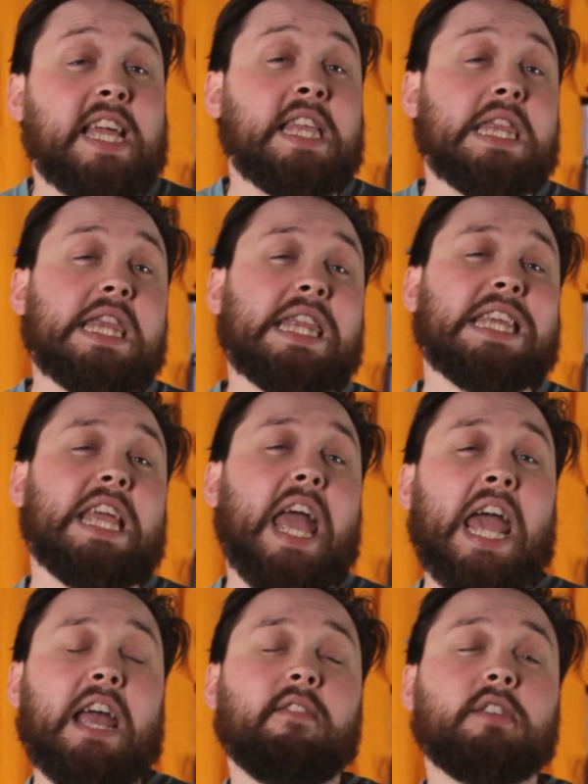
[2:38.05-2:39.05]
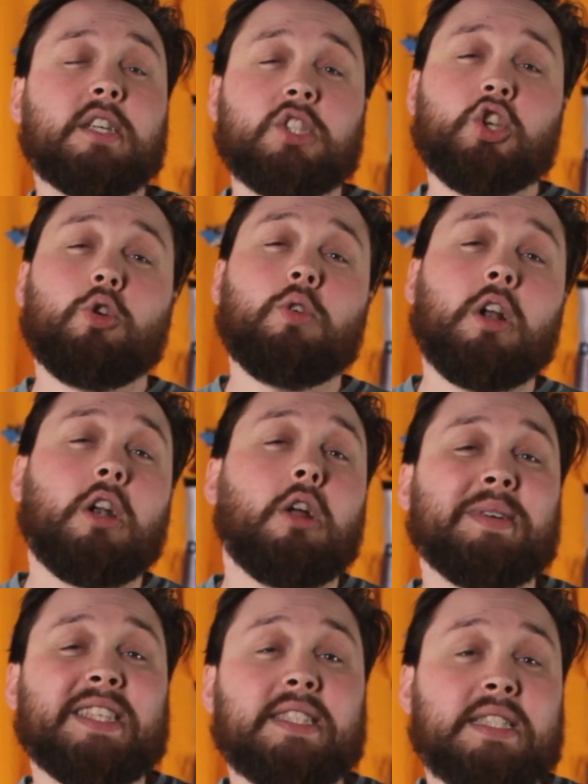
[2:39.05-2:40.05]
in the area 2
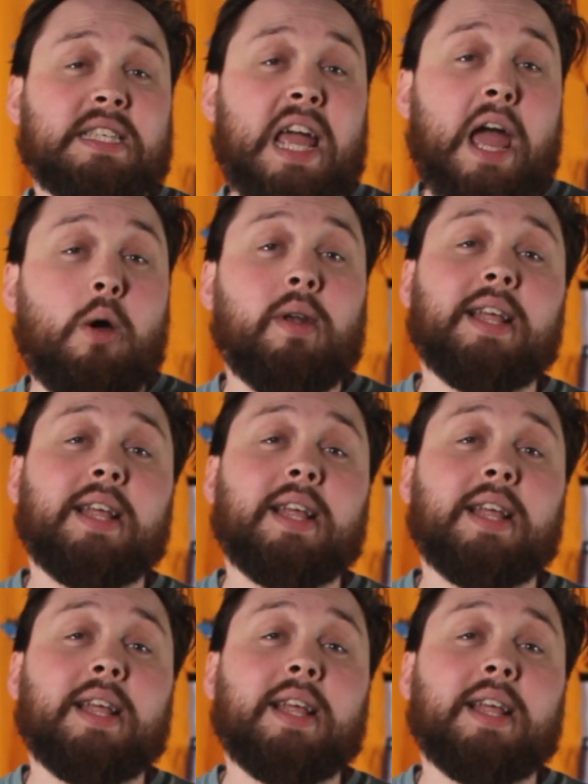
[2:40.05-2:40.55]
kilometres down?